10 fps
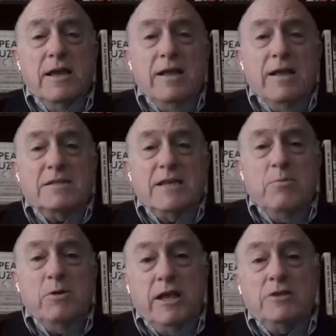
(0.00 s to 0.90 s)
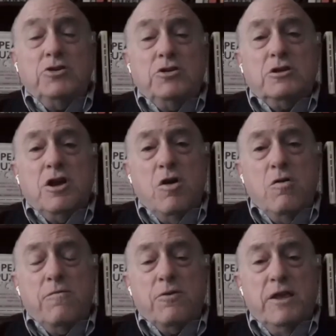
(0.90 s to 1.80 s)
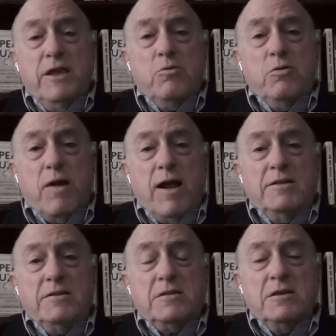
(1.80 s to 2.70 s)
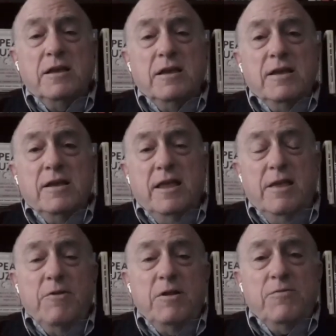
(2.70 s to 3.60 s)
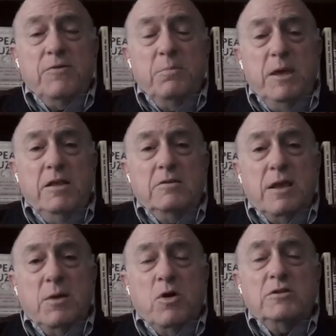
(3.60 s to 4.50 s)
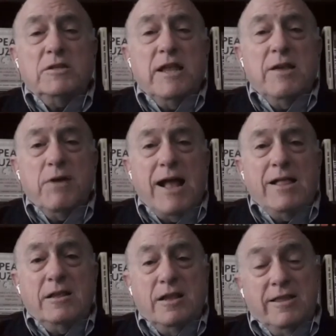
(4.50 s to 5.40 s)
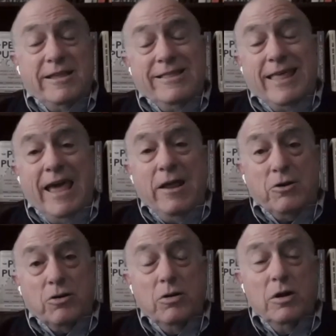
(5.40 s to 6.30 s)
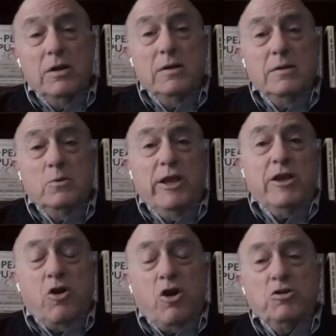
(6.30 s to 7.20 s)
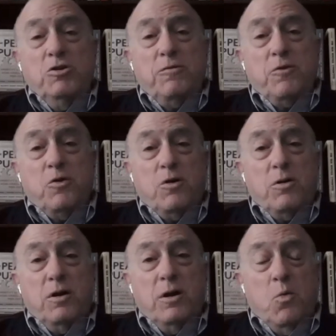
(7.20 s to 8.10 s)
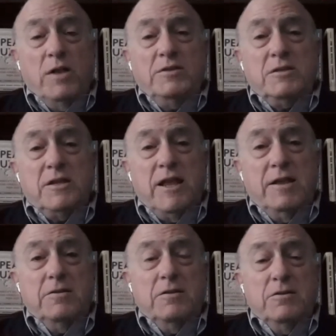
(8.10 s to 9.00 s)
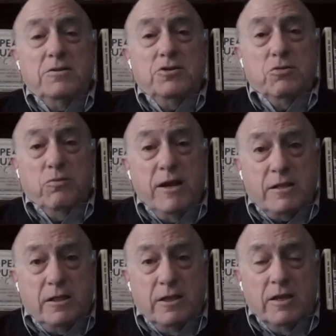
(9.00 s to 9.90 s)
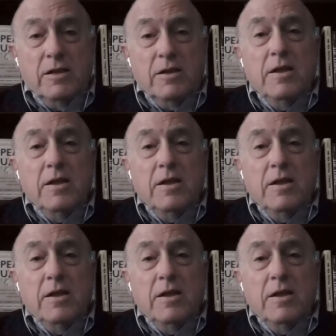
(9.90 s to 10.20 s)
and say, well, let's just go for the equal rights, even if it means a one-state reality. And then later, we can argue for a one-state juridically,